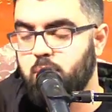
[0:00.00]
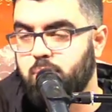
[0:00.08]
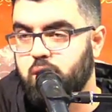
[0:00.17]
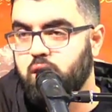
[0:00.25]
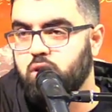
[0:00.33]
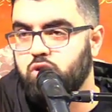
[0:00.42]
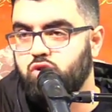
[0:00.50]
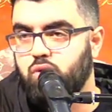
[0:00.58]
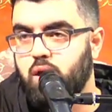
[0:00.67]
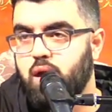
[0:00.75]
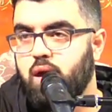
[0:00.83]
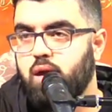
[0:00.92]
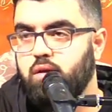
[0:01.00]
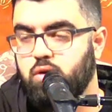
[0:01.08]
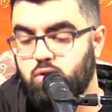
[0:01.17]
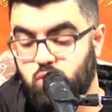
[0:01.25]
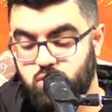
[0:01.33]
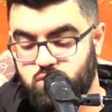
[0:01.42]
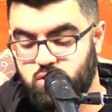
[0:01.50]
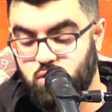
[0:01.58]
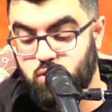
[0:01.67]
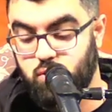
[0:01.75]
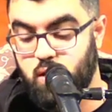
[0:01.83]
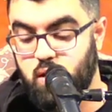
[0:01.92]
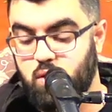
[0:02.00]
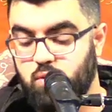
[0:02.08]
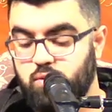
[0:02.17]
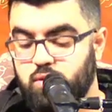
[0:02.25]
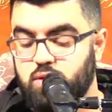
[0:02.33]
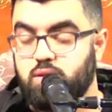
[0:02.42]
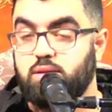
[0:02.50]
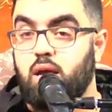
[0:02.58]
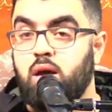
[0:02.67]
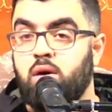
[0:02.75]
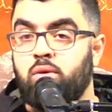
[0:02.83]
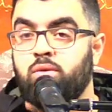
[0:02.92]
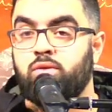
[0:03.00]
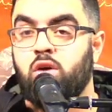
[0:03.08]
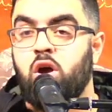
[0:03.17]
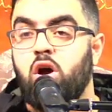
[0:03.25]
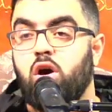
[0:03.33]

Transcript: being dragged across the ground, the sound